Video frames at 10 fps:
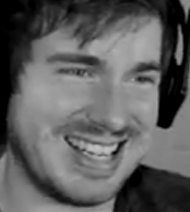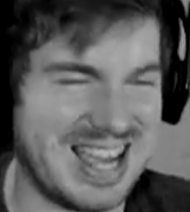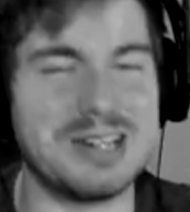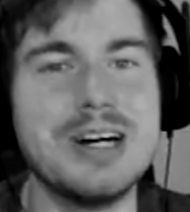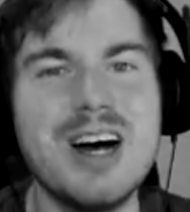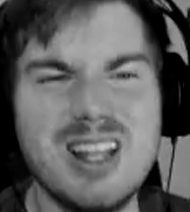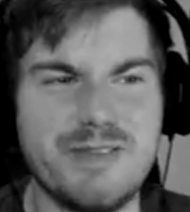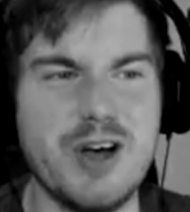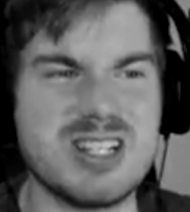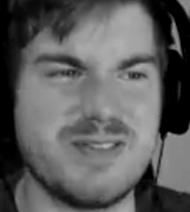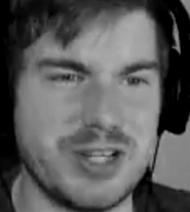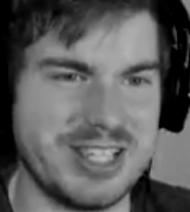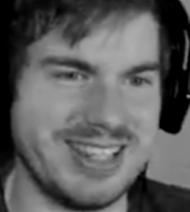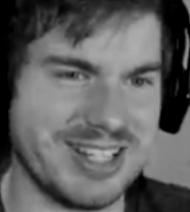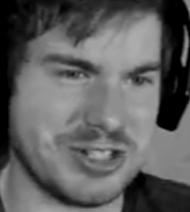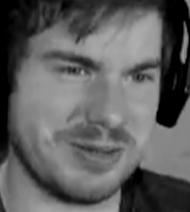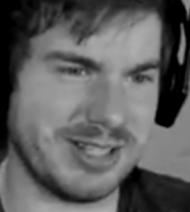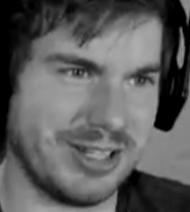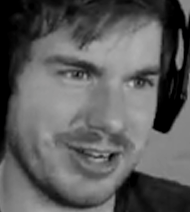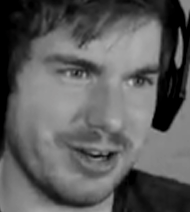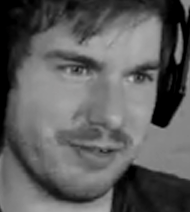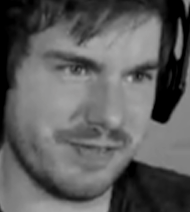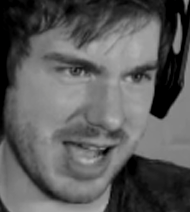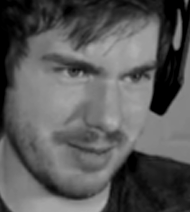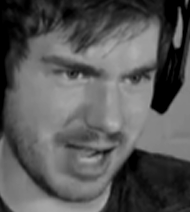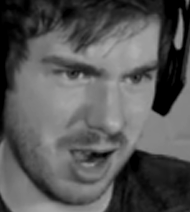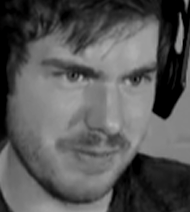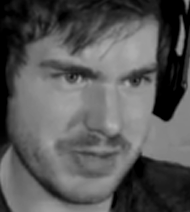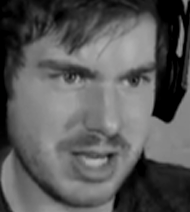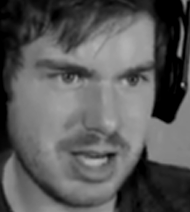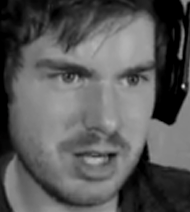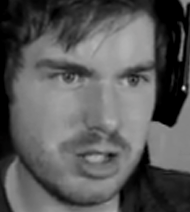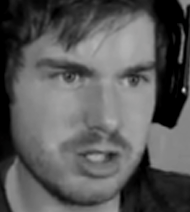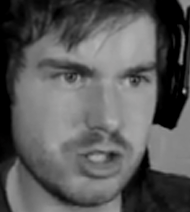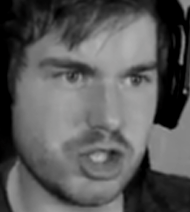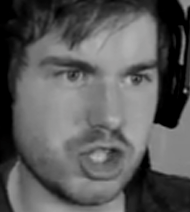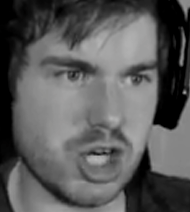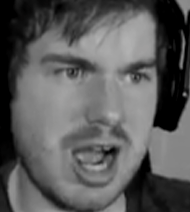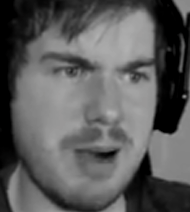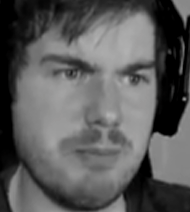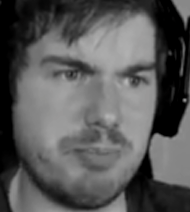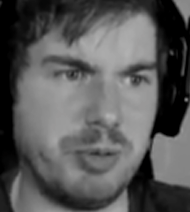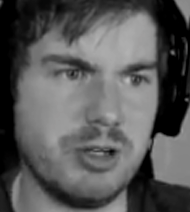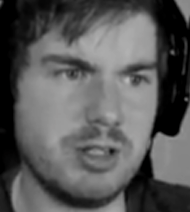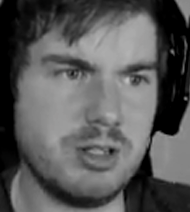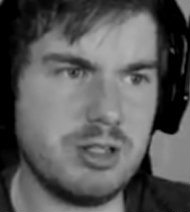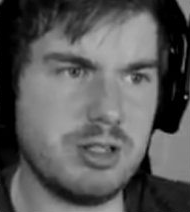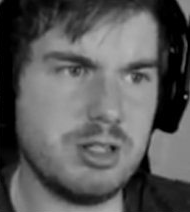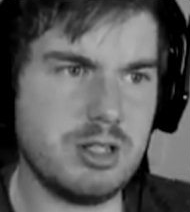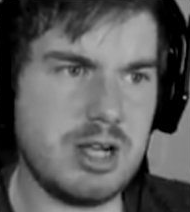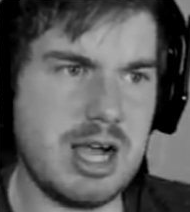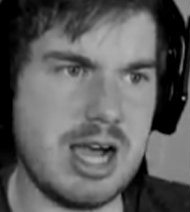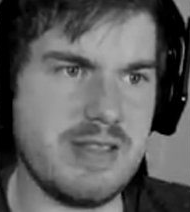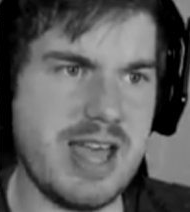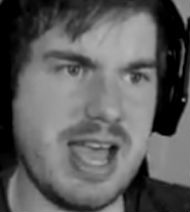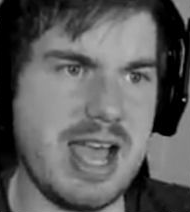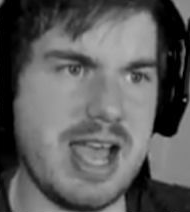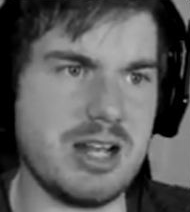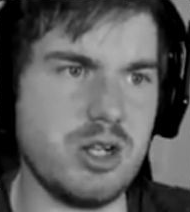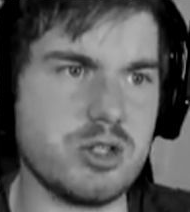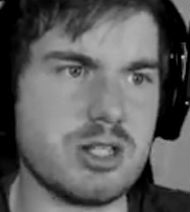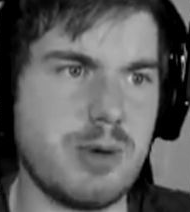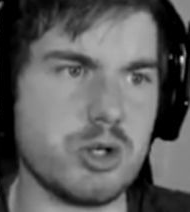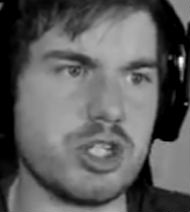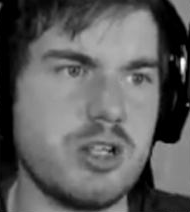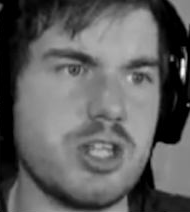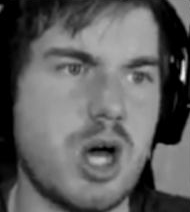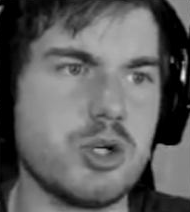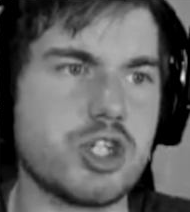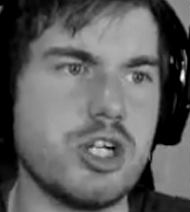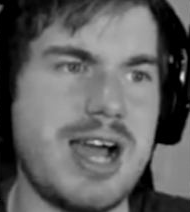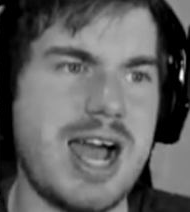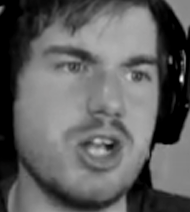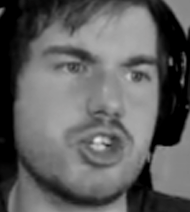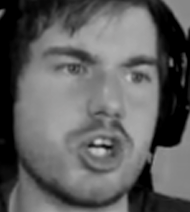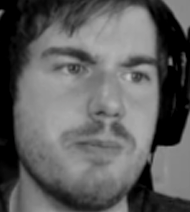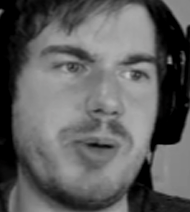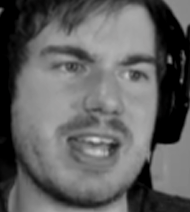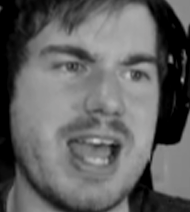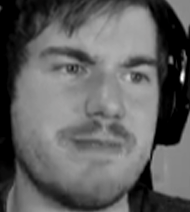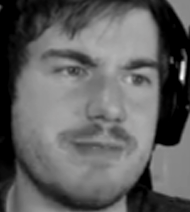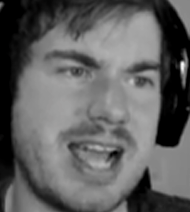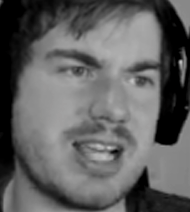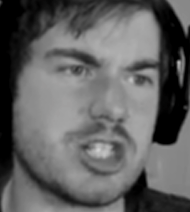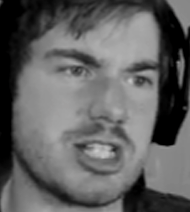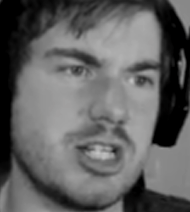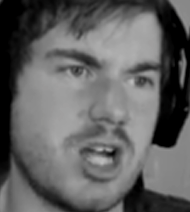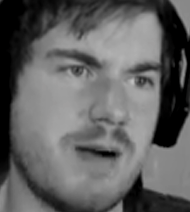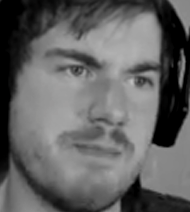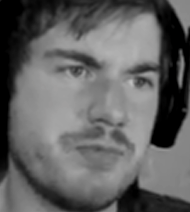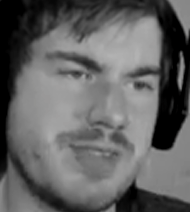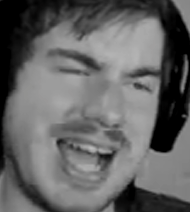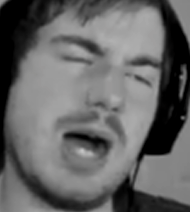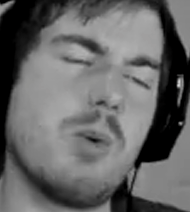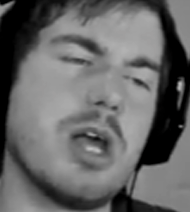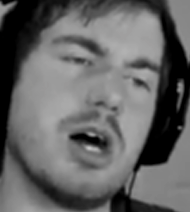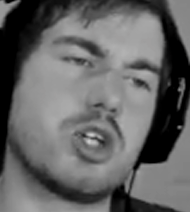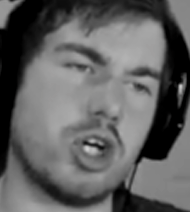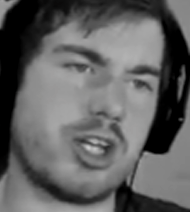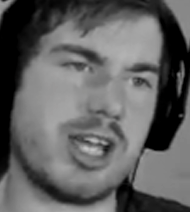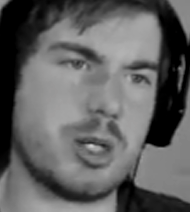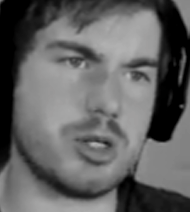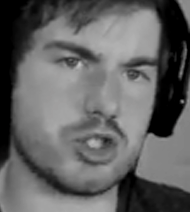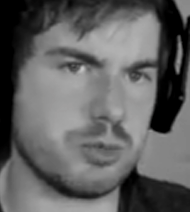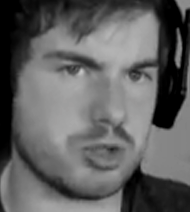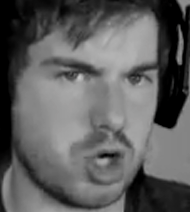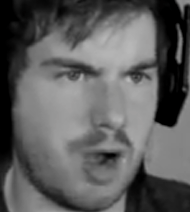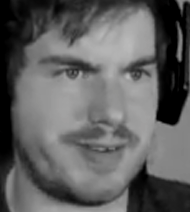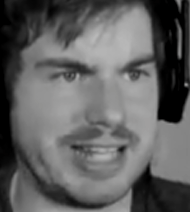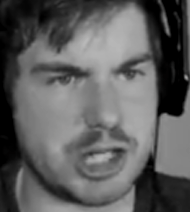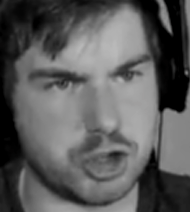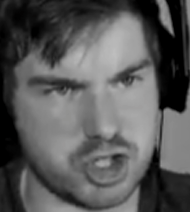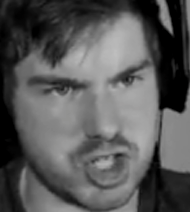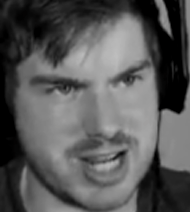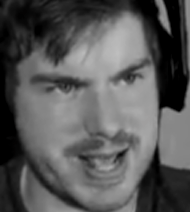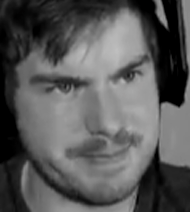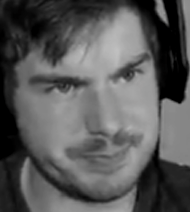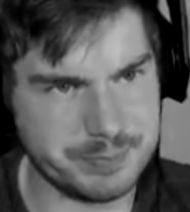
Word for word: Hell, the first fucking thing took me long enough. There we go jump. And then use the motion of the ocean and jump again. Nicely done. Now we are cooking with some sort of electricity.